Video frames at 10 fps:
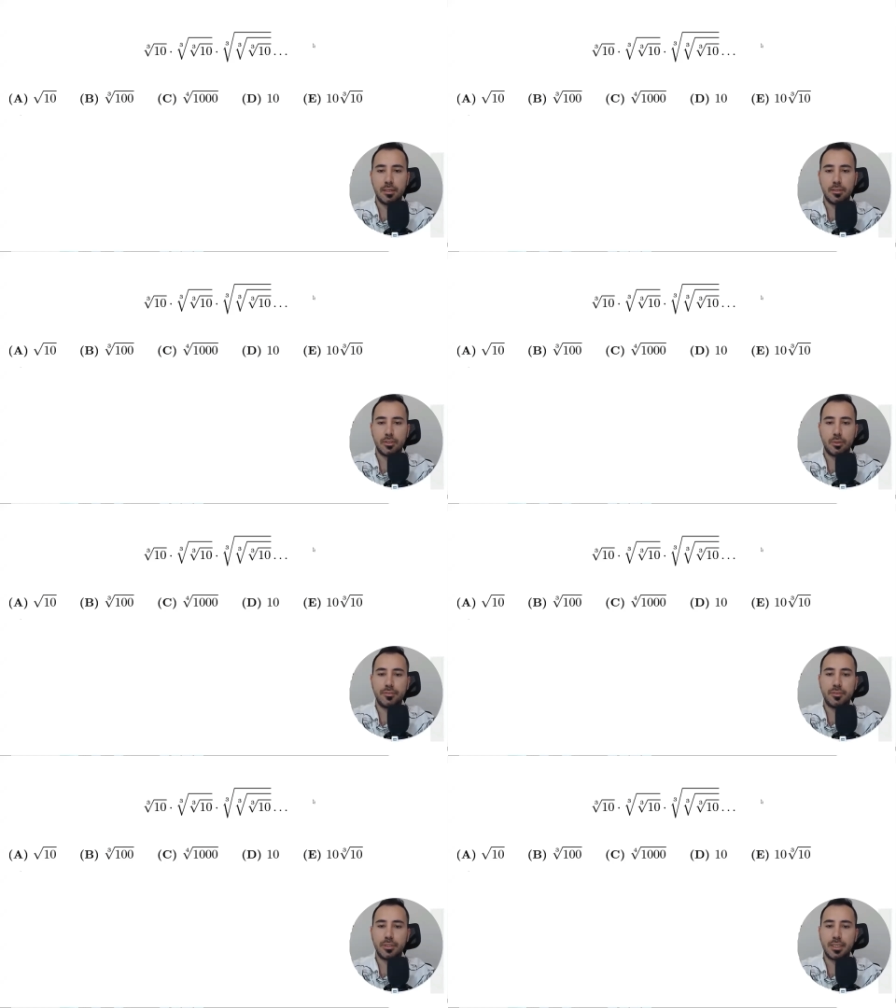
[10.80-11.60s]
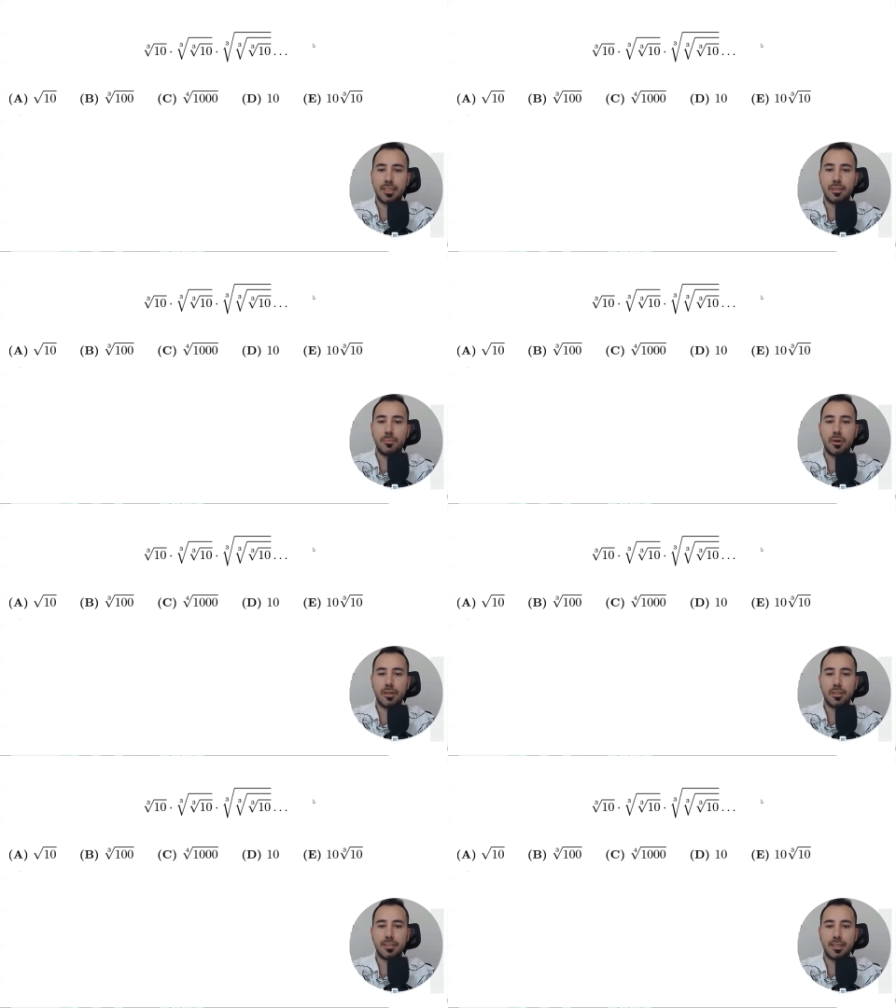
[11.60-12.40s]
So if you're taking
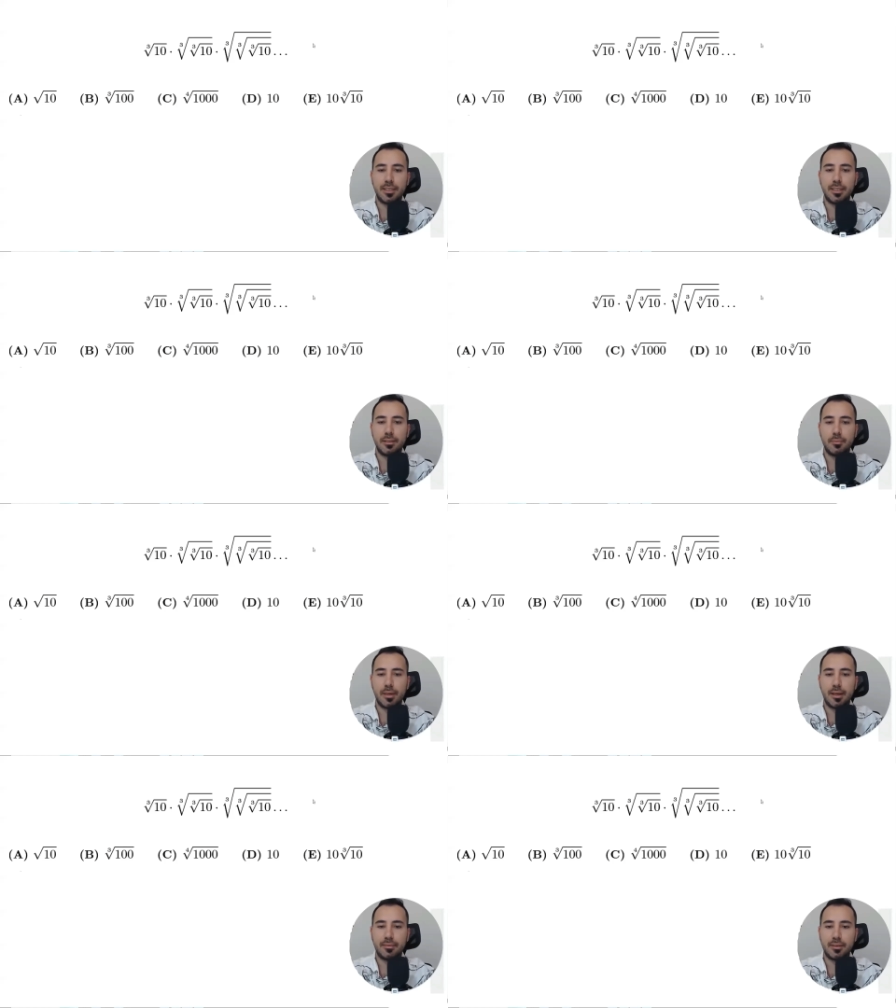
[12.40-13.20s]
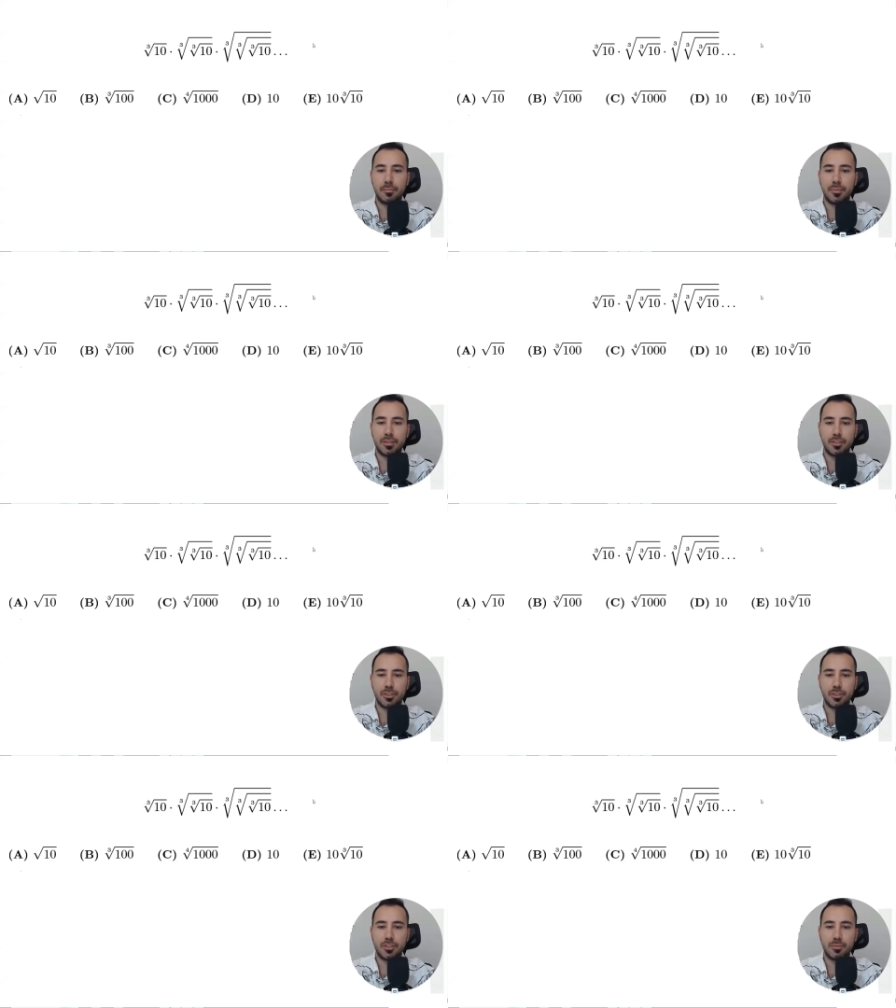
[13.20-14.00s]
part in any math
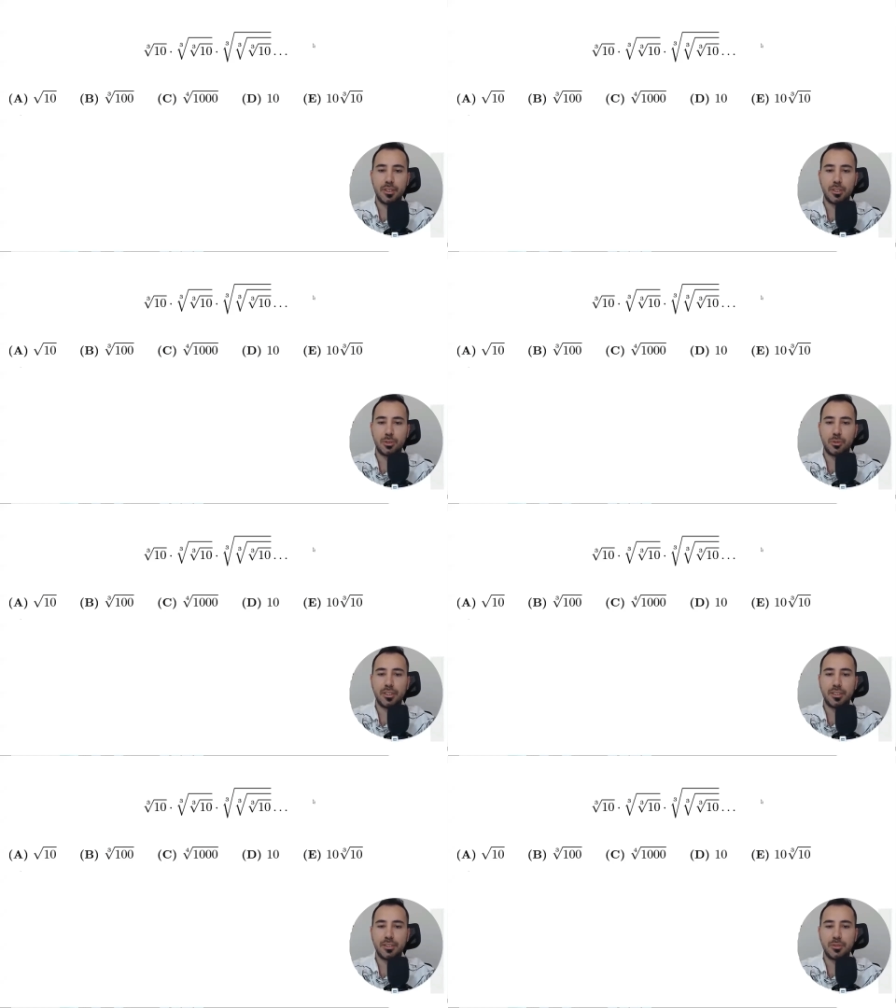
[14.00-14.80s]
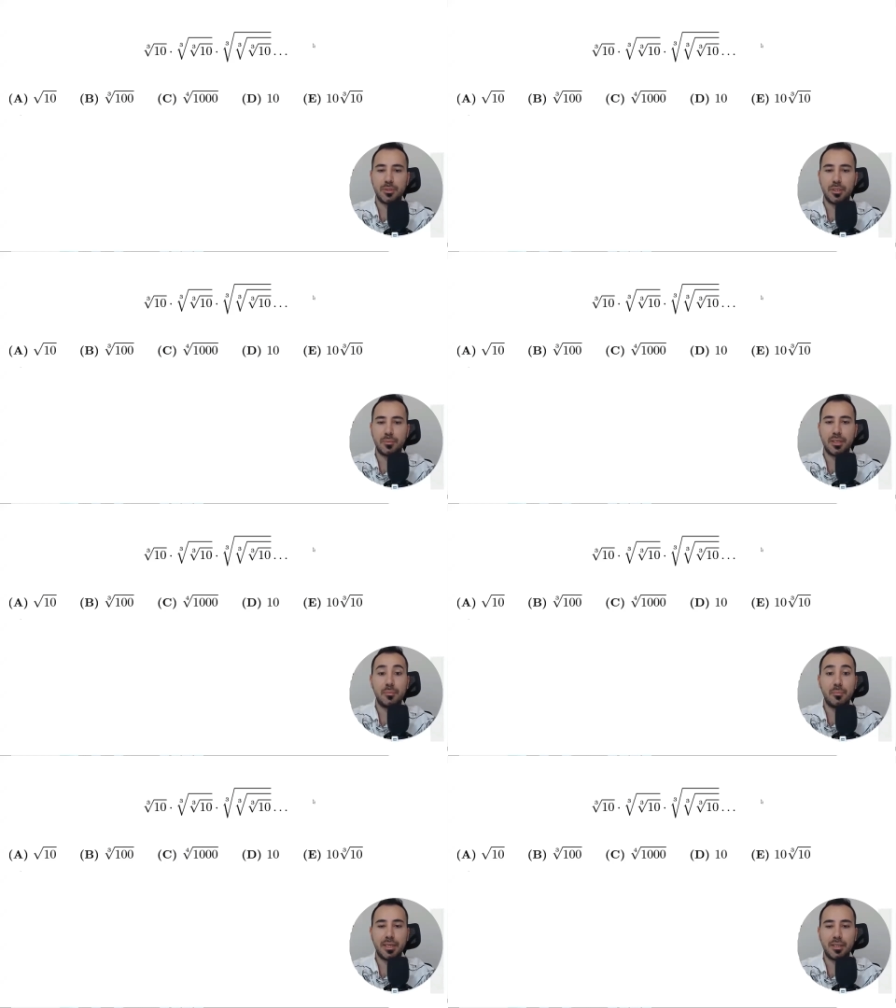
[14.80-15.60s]
competitions, make sure you can do them
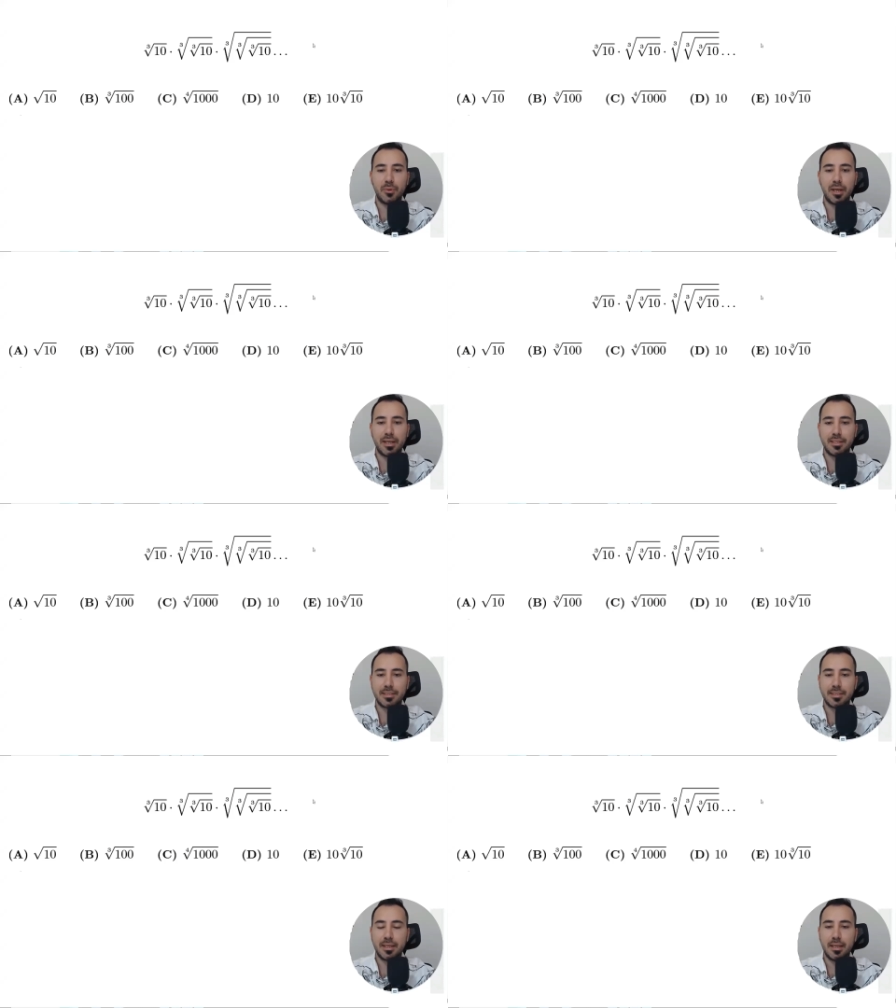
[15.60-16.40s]
in many ways.